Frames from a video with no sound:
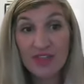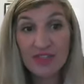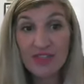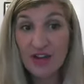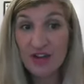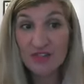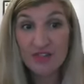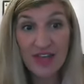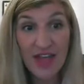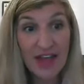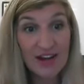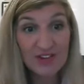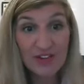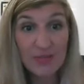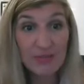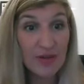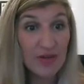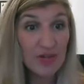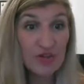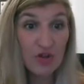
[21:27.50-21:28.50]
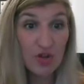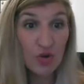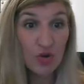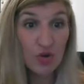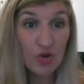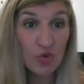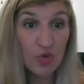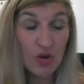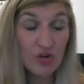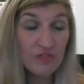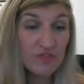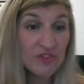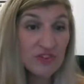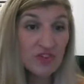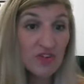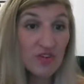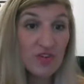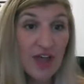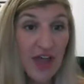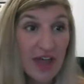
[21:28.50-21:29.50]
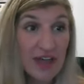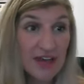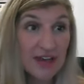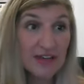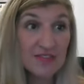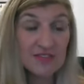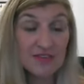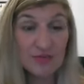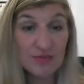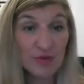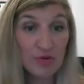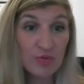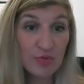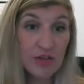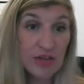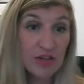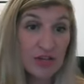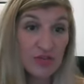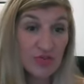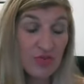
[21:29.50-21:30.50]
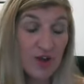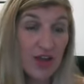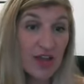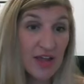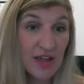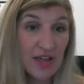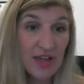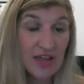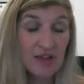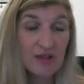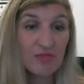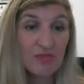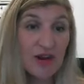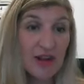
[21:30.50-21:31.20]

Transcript: There's actually been no official guidance, and we're really trying.